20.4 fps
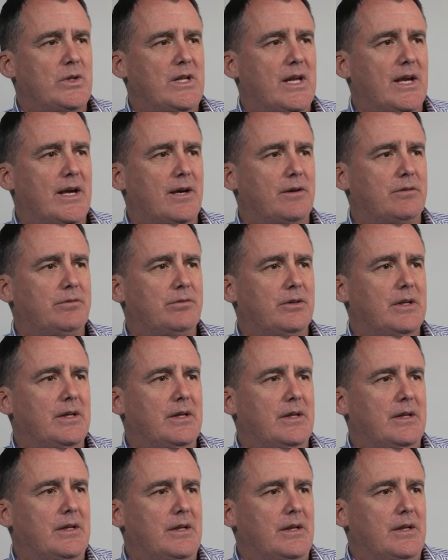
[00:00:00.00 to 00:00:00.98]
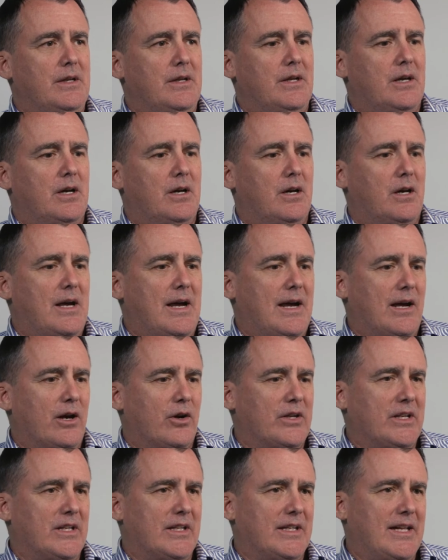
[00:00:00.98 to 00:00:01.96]
have our
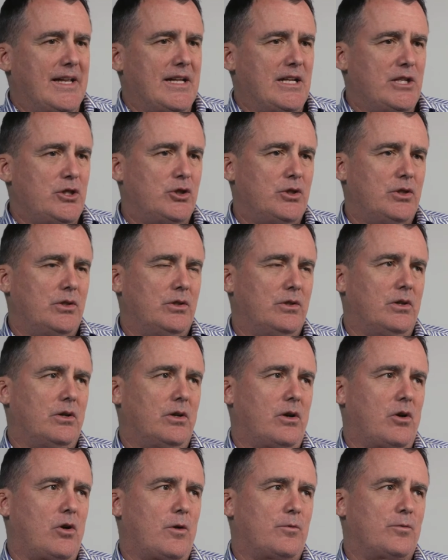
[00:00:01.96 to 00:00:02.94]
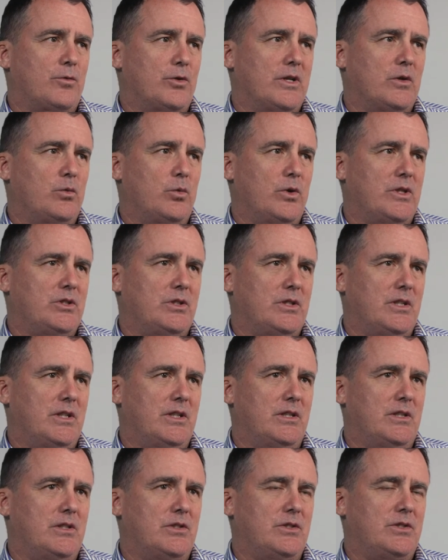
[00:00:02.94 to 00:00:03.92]
Engage offering, which
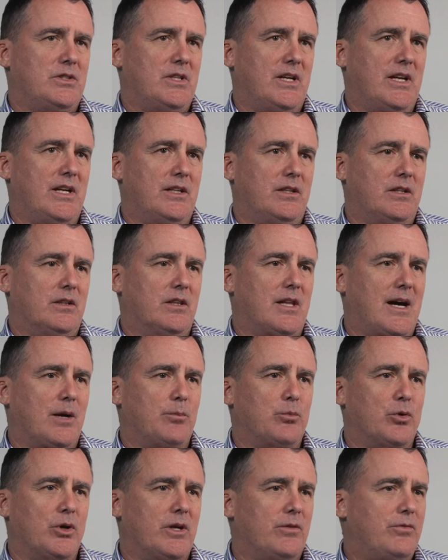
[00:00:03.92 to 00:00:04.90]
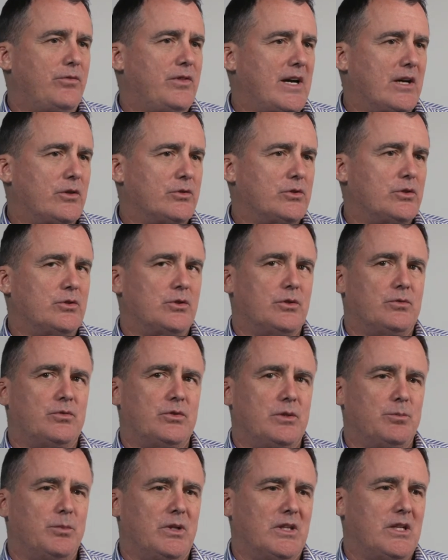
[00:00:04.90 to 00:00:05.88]
is a library of thousands of
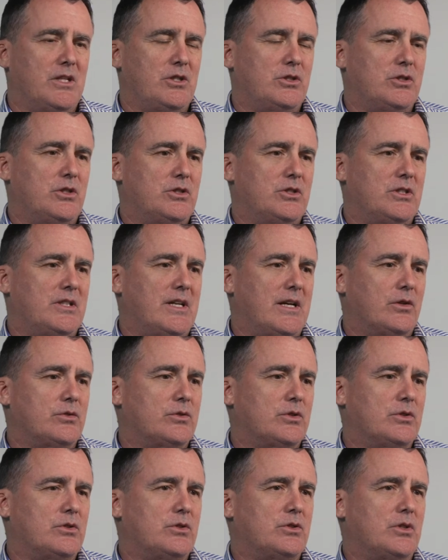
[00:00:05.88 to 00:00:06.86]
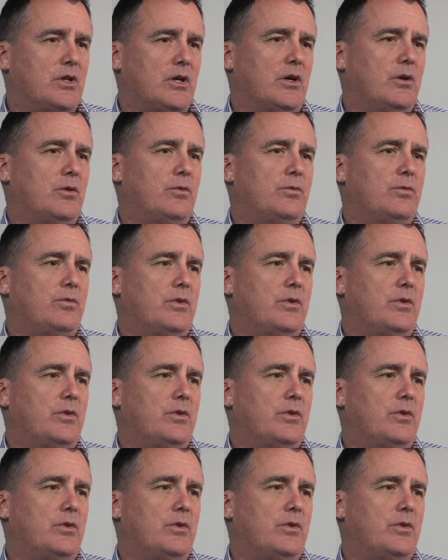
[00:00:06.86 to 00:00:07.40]
simulations, thousands of